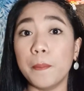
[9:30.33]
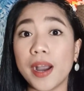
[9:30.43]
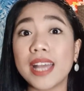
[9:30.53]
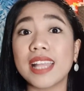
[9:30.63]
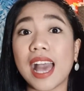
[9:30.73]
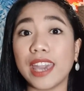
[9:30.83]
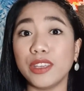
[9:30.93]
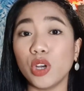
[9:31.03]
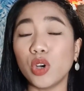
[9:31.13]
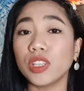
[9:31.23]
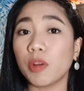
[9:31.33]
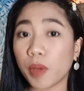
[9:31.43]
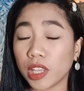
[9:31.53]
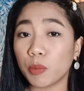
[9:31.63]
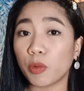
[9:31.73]
But, I know na
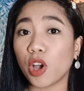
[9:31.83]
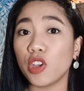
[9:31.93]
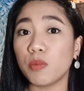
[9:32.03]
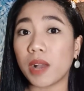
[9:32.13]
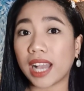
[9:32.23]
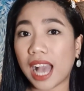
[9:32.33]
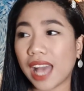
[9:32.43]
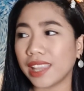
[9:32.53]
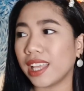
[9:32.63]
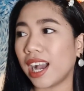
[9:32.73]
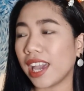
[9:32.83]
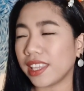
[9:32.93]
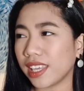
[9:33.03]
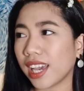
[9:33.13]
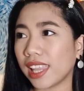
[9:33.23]
pwede po kayong mag-add ng,
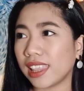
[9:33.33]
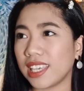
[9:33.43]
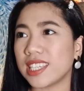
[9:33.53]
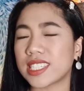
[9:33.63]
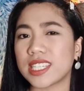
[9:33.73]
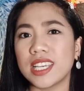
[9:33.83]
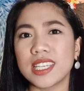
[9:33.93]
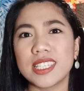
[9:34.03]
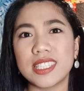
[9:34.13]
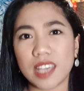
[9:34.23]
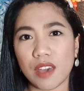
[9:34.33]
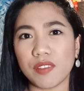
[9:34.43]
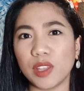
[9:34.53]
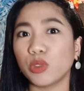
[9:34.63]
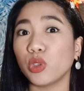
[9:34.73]
I think, at least
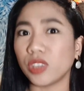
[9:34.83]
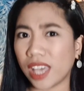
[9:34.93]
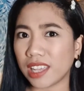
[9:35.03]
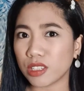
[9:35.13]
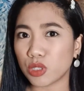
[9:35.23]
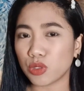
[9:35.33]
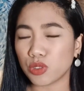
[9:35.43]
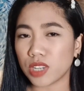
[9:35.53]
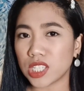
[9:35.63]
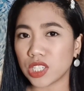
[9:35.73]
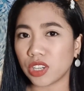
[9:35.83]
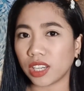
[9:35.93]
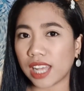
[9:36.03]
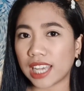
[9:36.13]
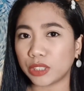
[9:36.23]
seven to ten students in
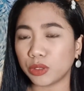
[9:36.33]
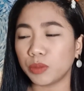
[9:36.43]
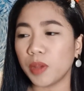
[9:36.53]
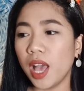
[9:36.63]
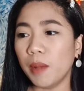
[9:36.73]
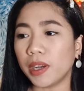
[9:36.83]
your classroom.